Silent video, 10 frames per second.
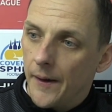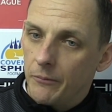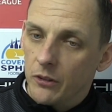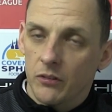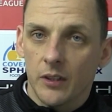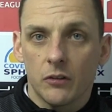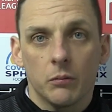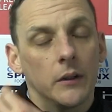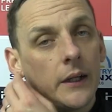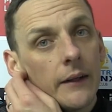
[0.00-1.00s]
we just said to
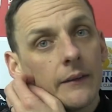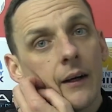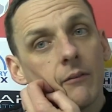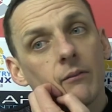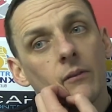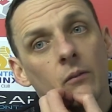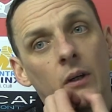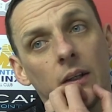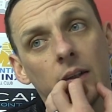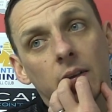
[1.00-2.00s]
them at the end that
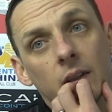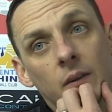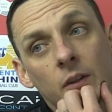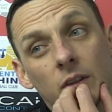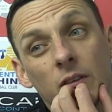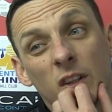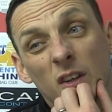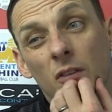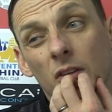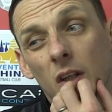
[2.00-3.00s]
you
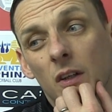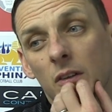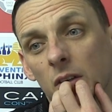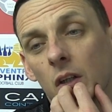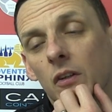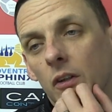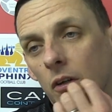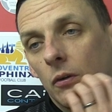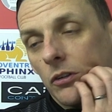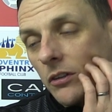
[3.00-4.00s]

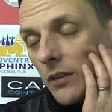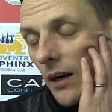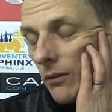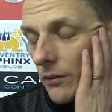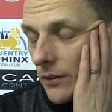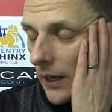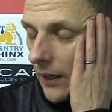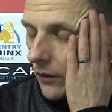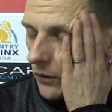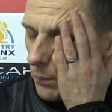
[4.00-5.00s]
undercooked yourselves
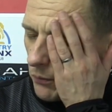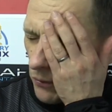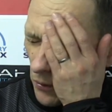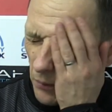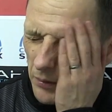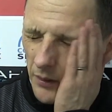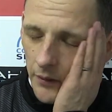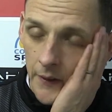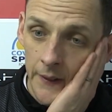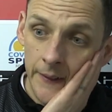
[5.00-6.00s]
today, underperformed, and